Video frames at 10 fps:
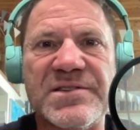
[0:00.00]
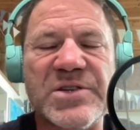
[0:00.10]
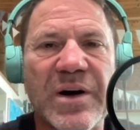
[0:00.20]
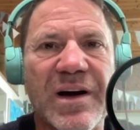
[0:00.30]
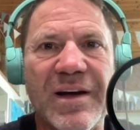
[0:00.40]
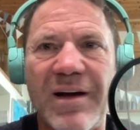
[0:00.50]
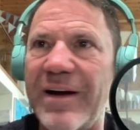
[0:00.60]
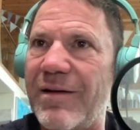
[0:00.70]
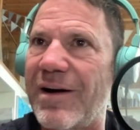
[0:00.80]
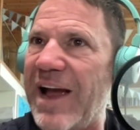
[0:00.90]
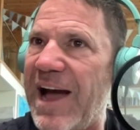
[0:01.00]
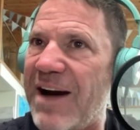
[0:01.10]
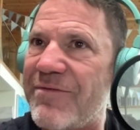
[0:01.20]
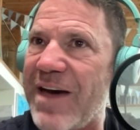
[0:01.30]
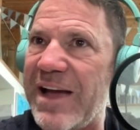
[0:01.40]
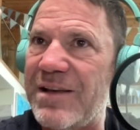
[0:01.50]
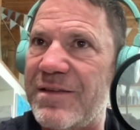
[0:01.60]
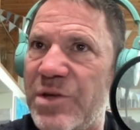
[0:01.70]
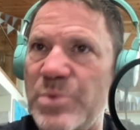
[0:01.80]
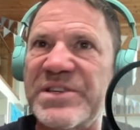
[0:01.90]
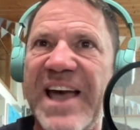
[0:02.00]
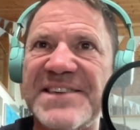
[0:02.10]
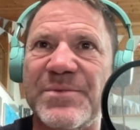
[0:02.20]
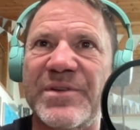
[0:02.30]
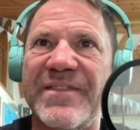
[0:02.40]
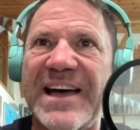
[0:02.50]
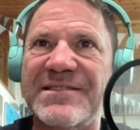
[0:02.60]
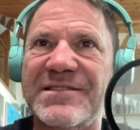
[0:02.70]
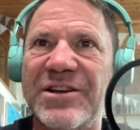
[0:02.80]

so I have that enthusiasm and that